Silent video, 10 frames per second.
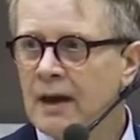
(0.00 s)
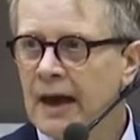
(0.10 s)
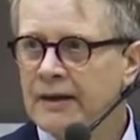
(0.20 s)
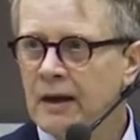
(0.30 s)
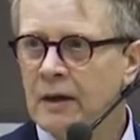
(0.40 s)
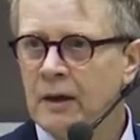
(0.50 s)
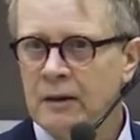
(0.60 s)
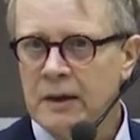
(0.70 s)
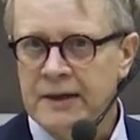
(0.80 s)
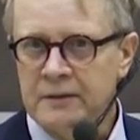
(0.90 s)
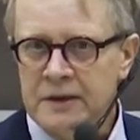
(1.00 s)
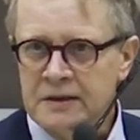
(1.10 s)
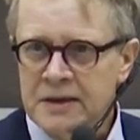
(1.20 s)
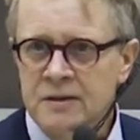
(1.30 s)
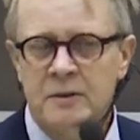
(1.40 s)
And
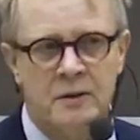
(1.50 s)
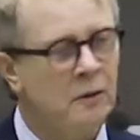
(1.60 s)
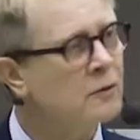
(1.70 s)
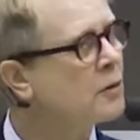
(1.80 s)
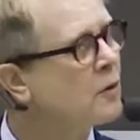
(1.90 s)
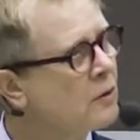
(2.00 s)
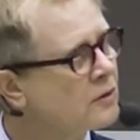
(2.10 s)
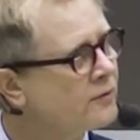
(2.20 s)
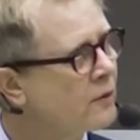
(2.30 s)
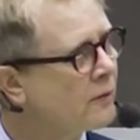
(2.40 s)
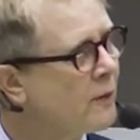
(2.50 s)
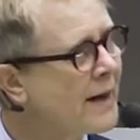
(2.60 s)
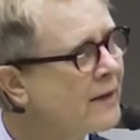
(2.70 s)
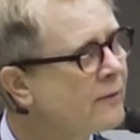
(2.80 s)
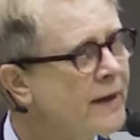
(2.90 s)
this also calls for a
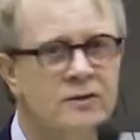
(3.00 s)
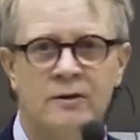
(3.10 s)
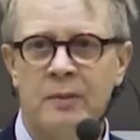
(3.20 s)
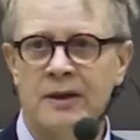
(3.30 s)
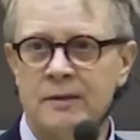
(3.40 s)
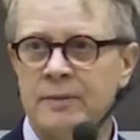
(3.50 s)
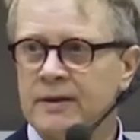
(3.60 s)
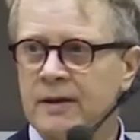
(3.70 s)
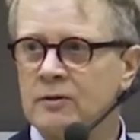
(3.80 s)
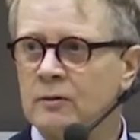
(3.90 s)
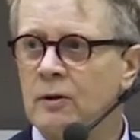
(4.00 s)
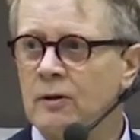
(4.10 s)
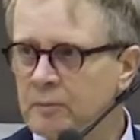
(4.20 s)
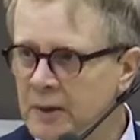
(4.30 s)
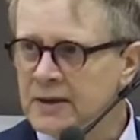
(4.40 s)
wide range of possibilities
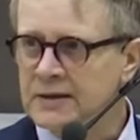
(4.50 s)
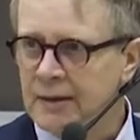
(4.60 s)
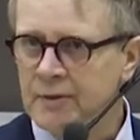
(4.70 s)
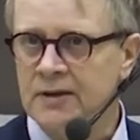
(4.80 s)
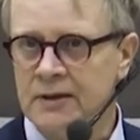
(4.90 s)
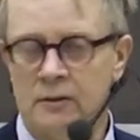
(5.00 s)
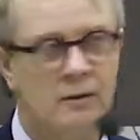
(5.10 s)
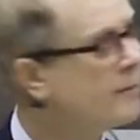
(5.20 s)
to establish and talk